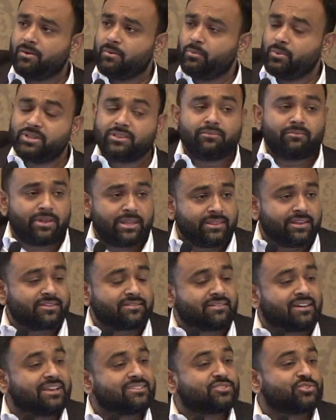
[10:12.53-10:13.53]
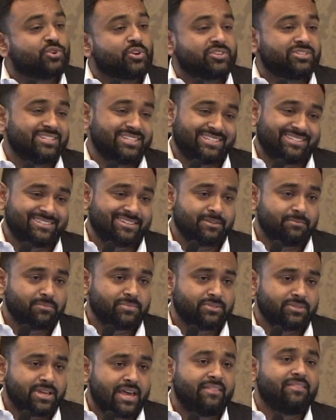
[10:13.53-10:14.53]
when they trust your
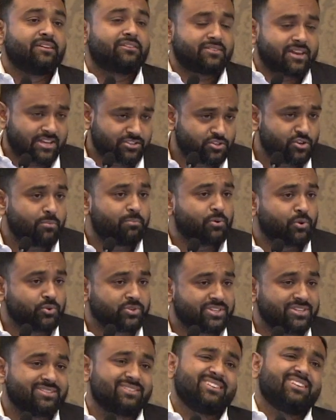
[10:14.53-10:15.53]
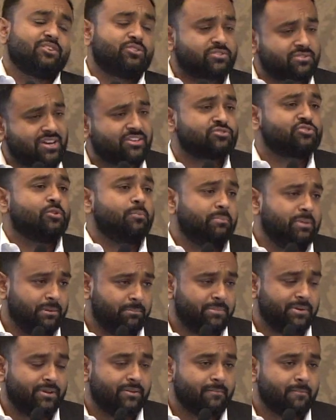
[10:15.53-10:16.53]
systems and they trust your processes and you trust your
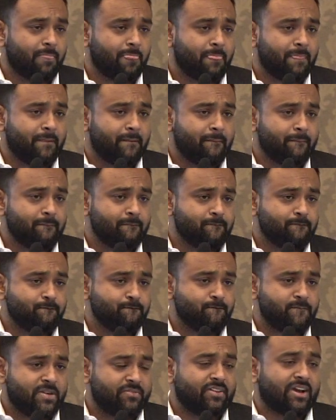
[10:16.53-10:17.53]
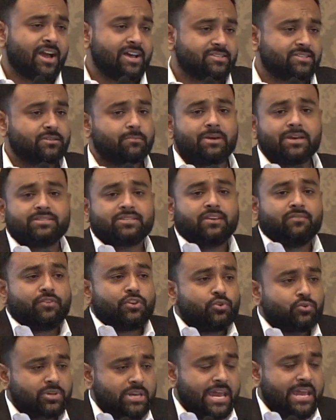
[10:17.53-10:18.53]
people. If a customer has given
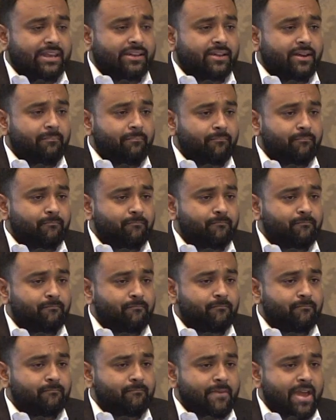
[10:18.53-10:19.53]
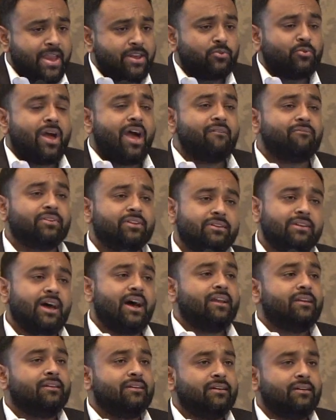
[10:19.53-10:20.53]
you data and you haven't
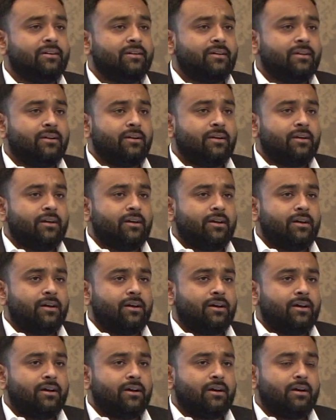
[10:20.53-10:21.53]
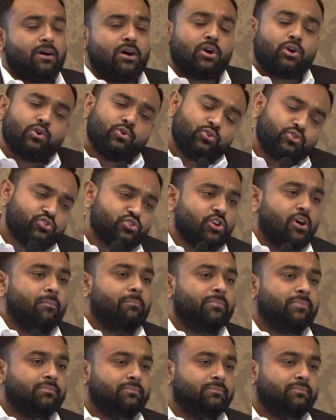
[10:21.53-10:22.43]
done a good job,